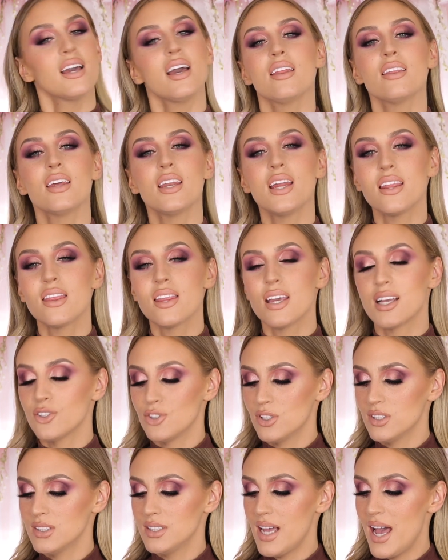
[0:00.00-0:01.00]
And then I
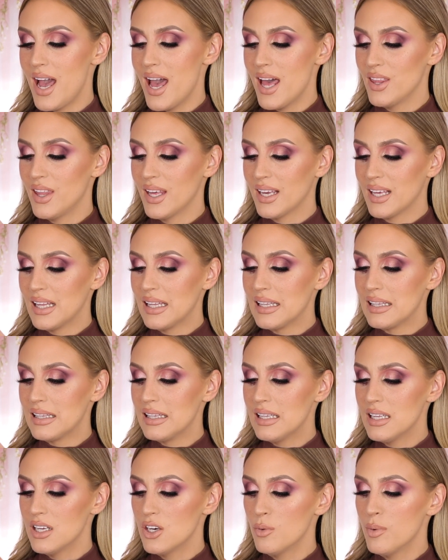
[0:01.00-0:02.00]
think just to add like a
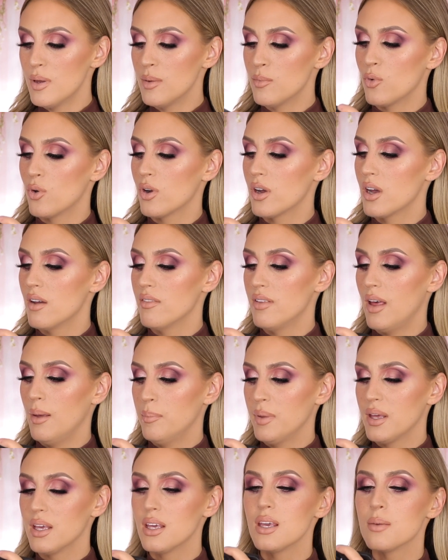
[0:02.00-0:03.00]
little bit more of
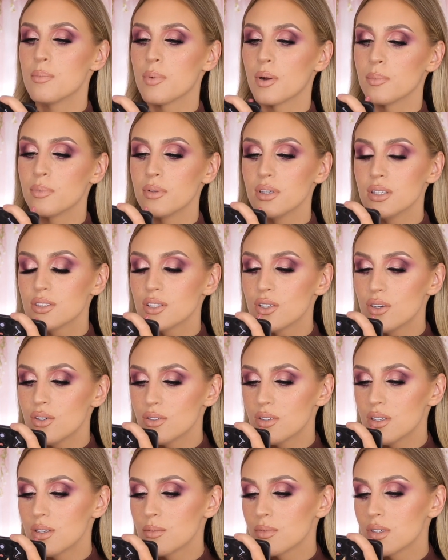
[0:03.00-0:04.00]
that pinky purpley
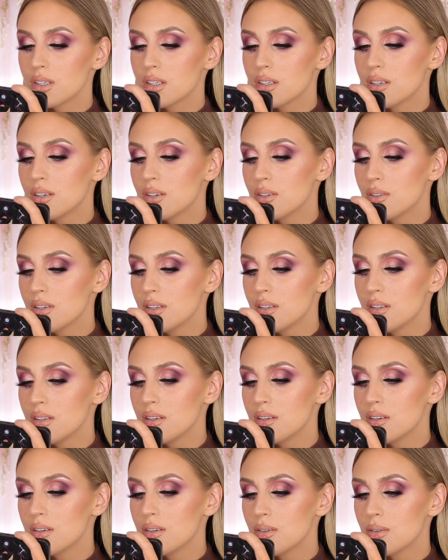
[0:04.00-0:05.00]
tone, I'm gonna go
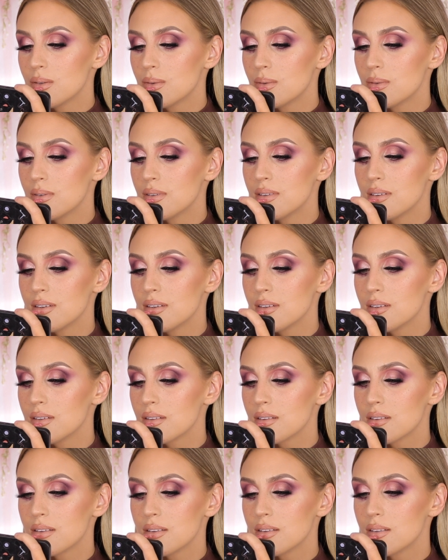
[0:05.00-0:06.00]
in
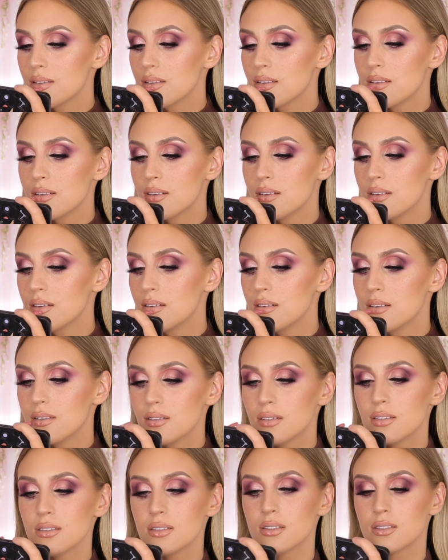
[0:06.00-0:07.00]
with,
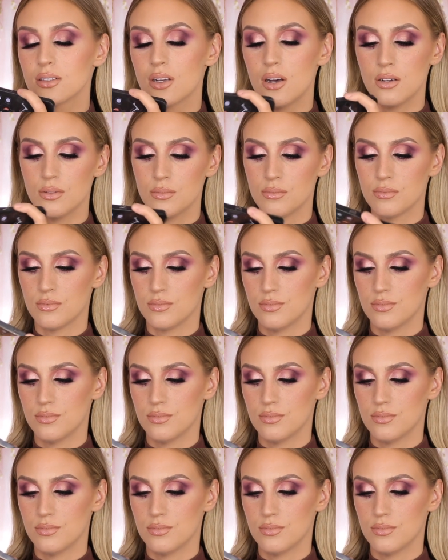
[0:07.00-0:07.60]
what is this called?